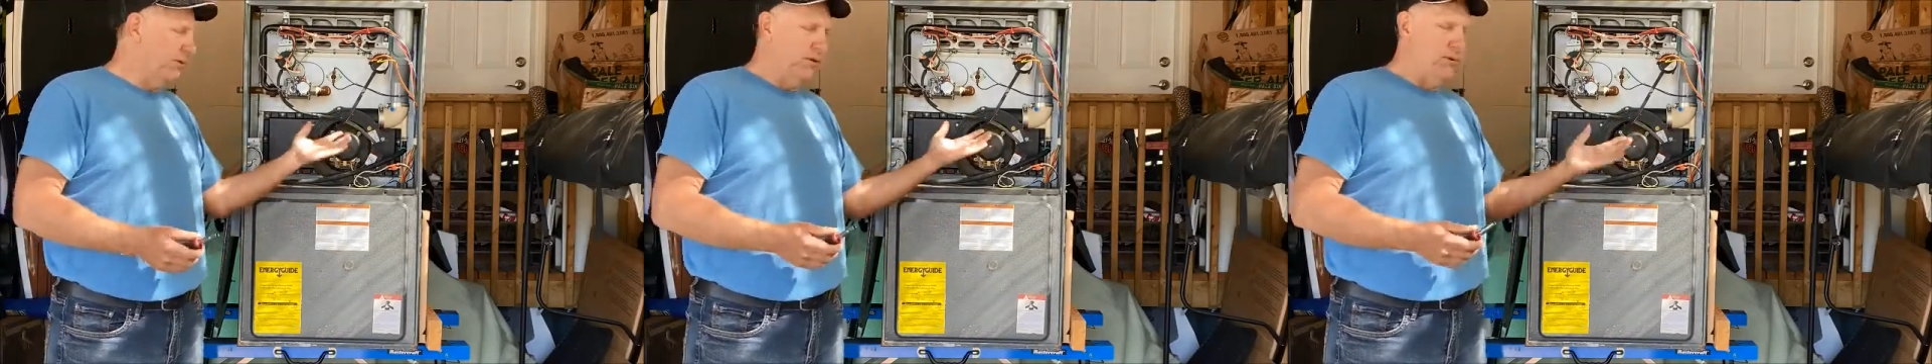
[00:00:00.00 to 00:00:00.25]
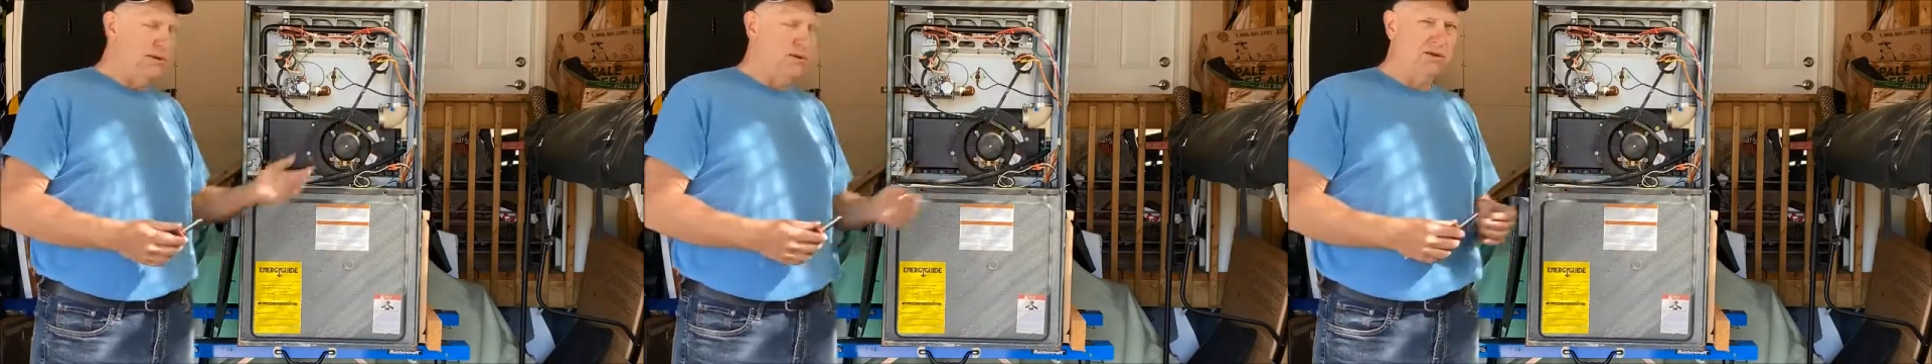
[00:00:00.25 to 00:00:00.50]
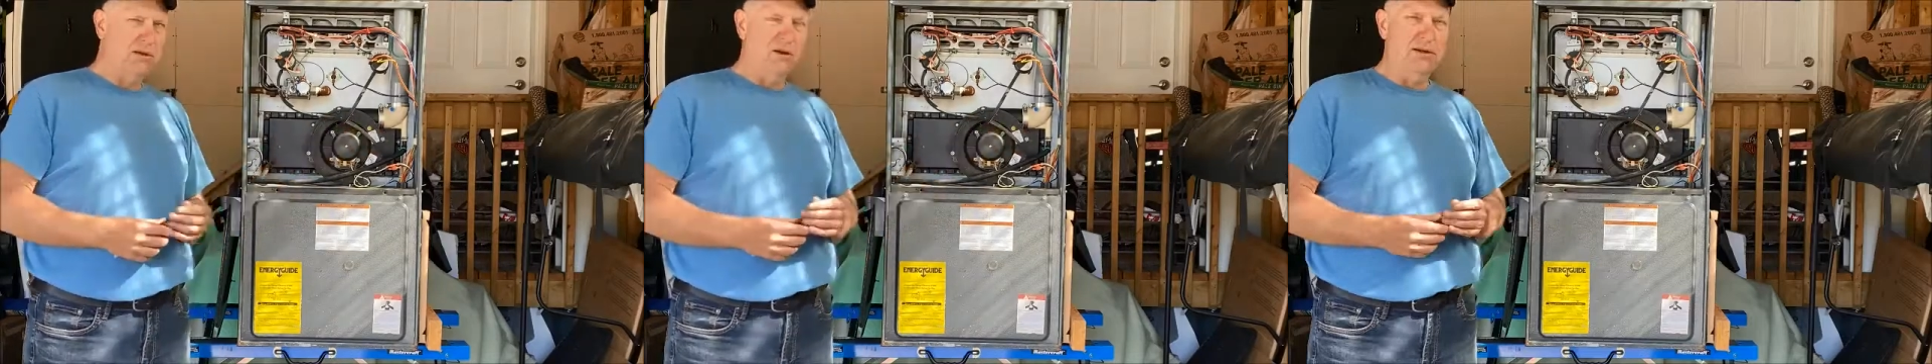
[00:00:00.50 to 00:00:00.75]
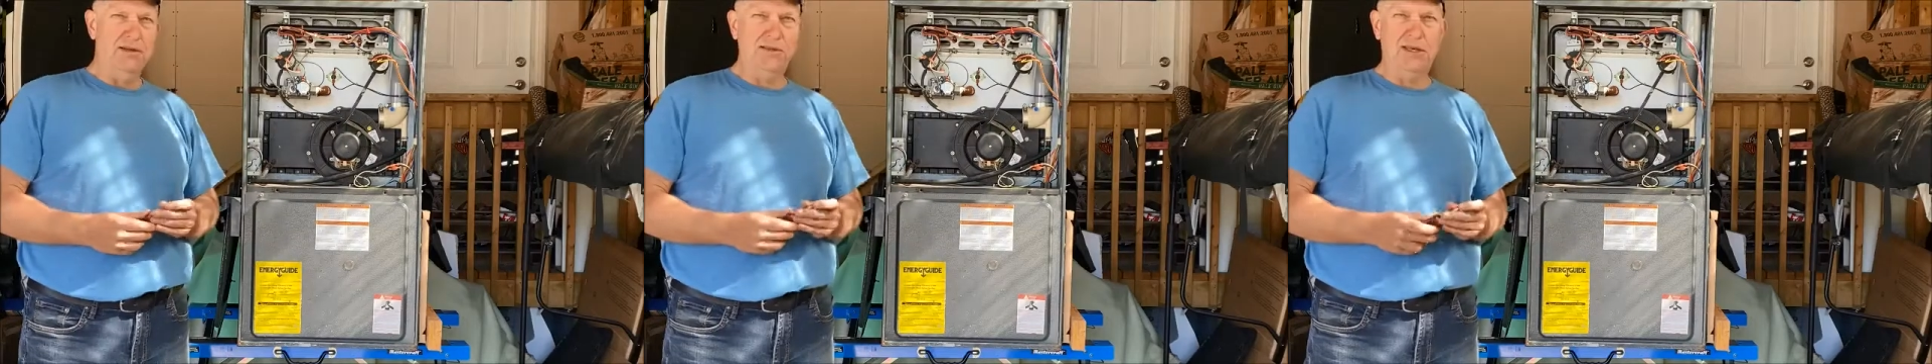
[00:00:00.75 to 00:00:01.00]
you know, is
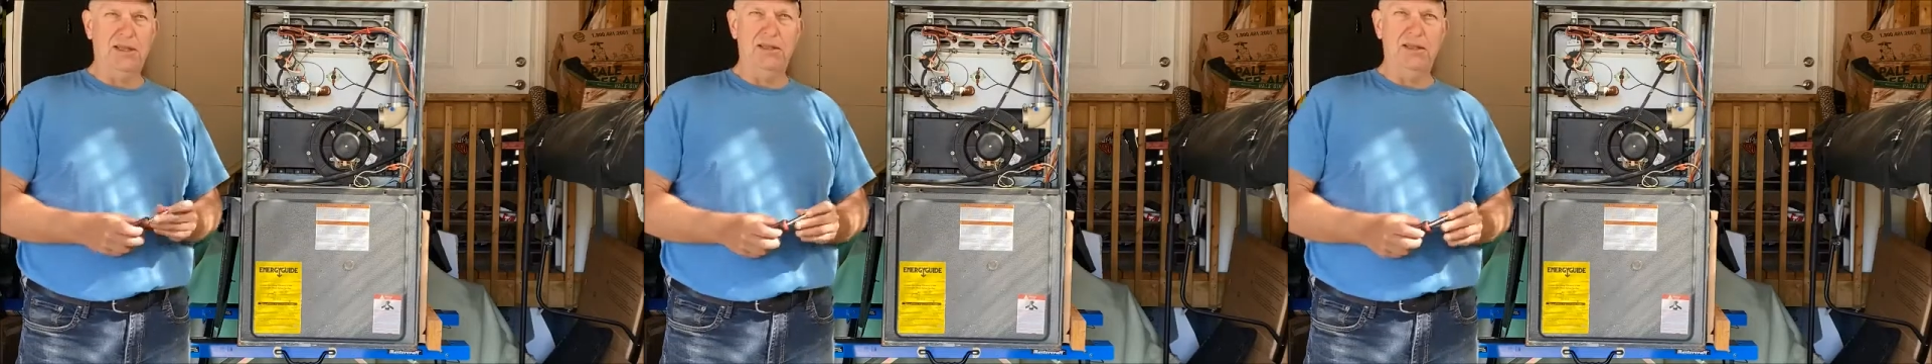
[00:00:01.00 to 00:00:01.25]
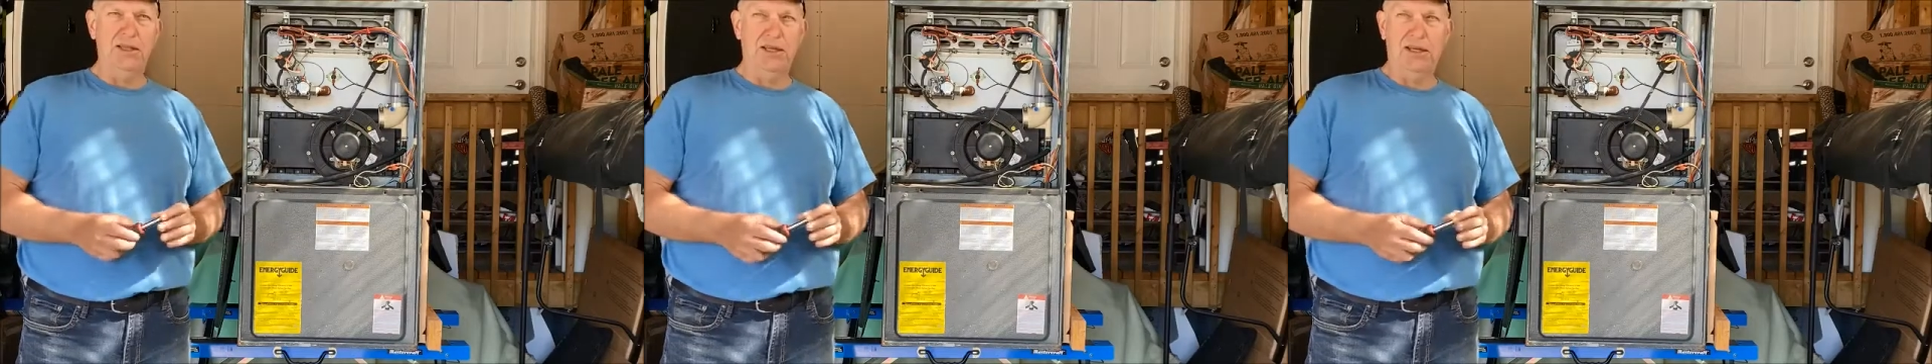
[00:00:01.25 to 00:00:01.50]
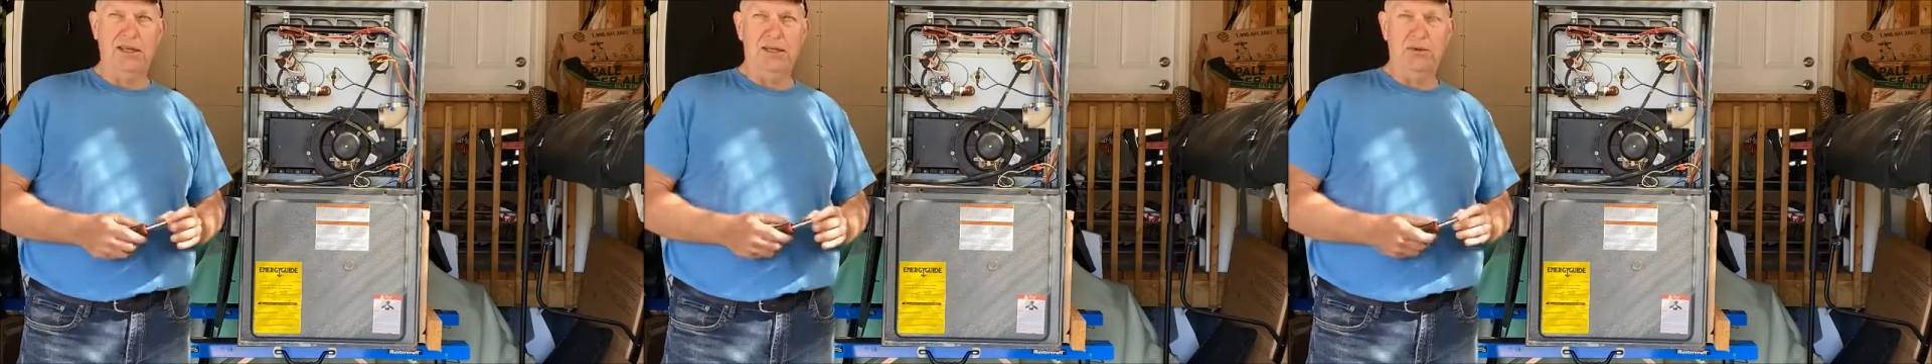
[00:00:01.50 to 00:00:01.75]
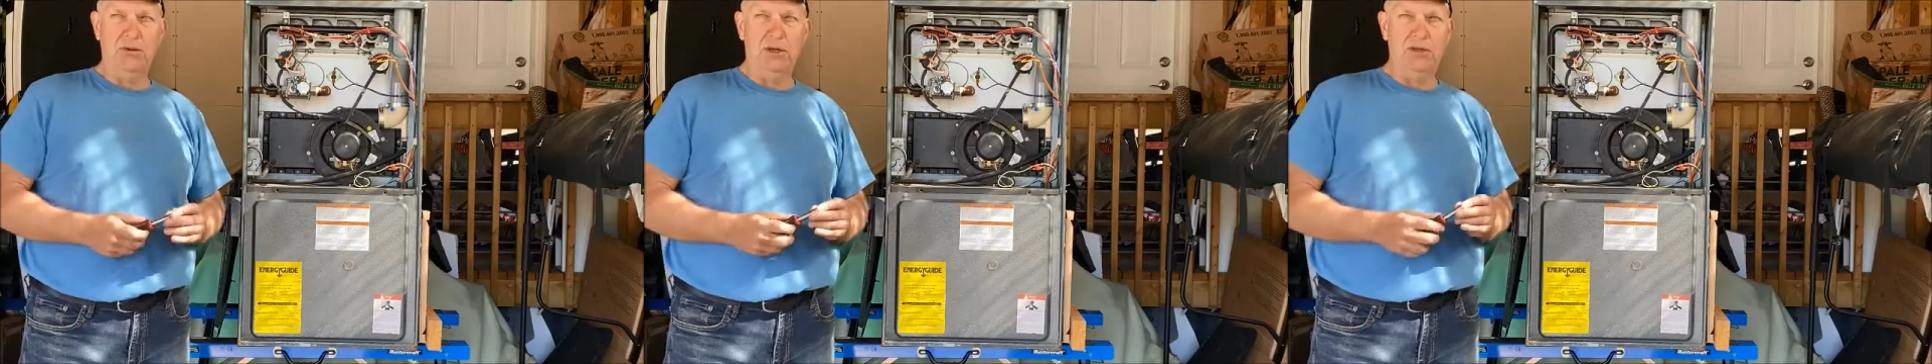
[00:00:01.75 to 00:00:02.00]
condensate leaking
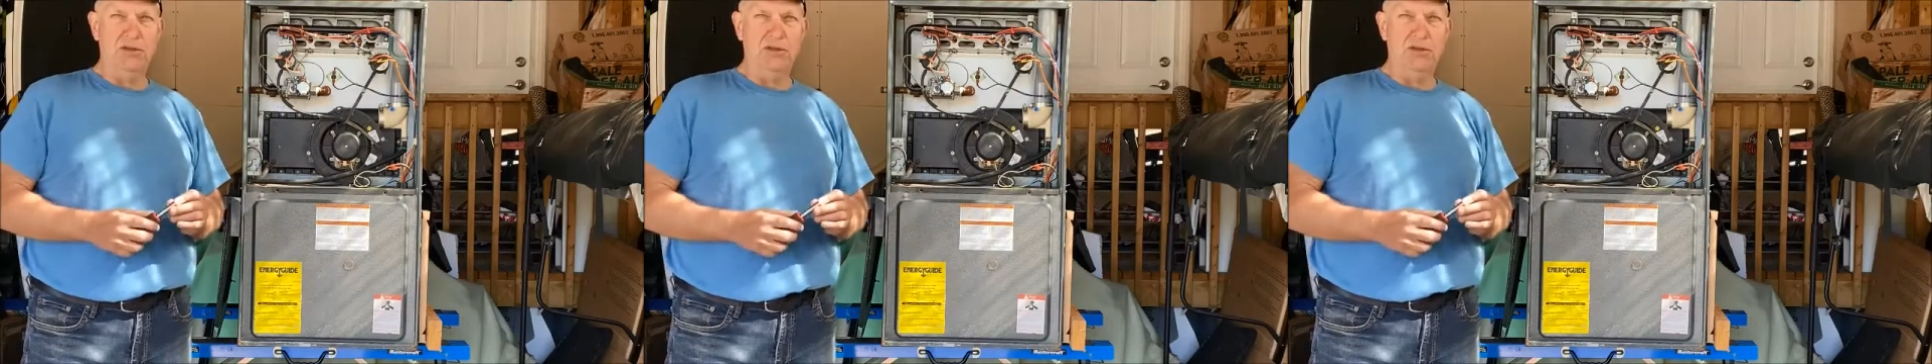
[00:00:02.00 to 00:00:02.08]
anywhere?